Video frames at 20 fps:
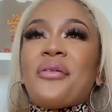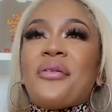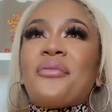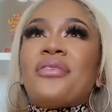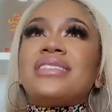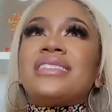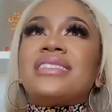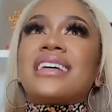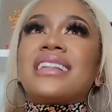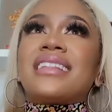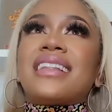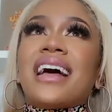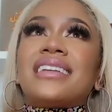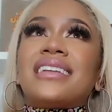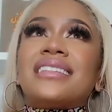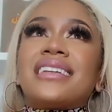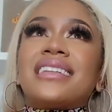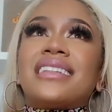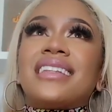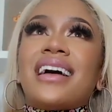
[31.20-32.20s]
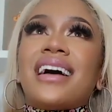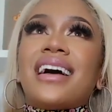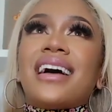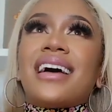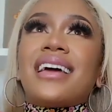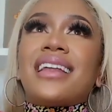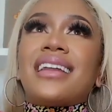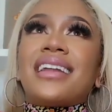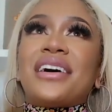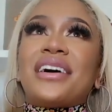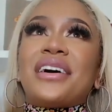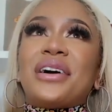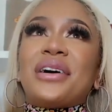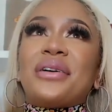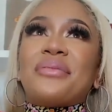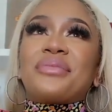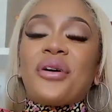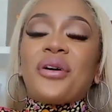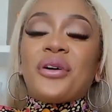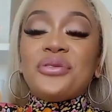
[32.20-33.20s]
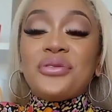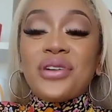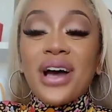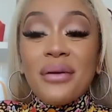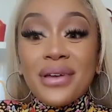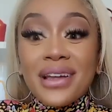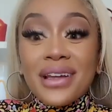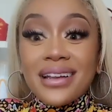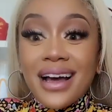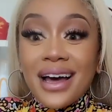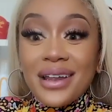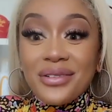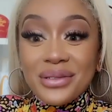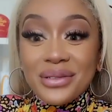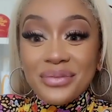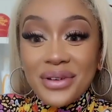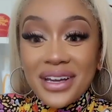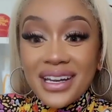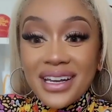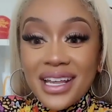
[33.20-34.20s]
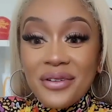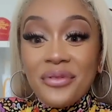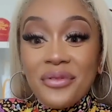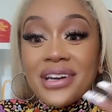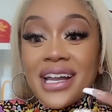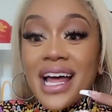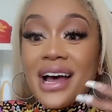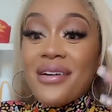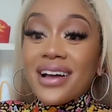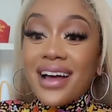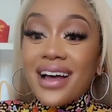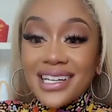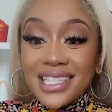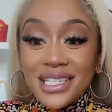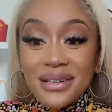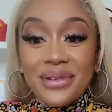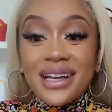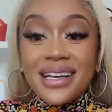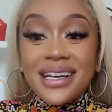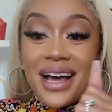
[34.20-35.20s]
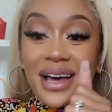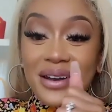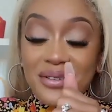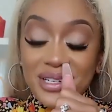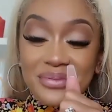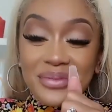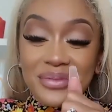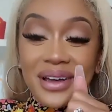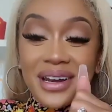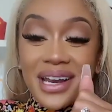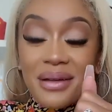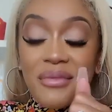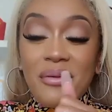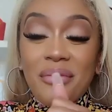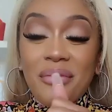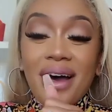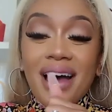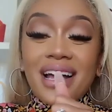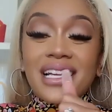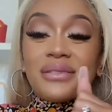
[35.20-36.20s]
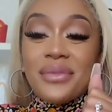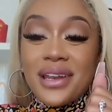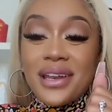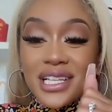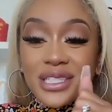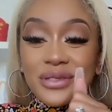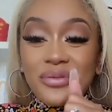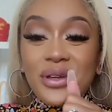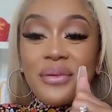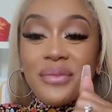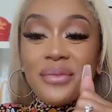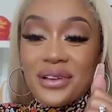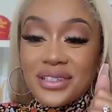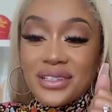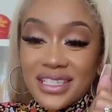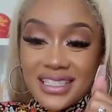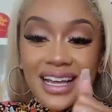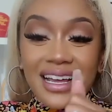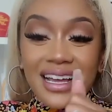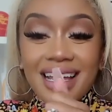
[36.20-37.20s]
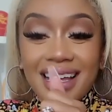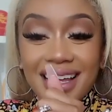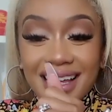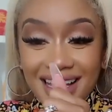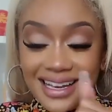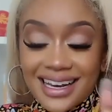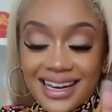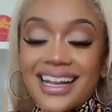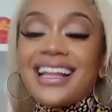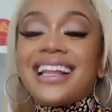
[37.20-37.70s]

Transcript: What's the classic line? Oh, you got McDonald's money? Well, now I got some McDonald's money. I'm gonna buy as many Saweetie meals as I can.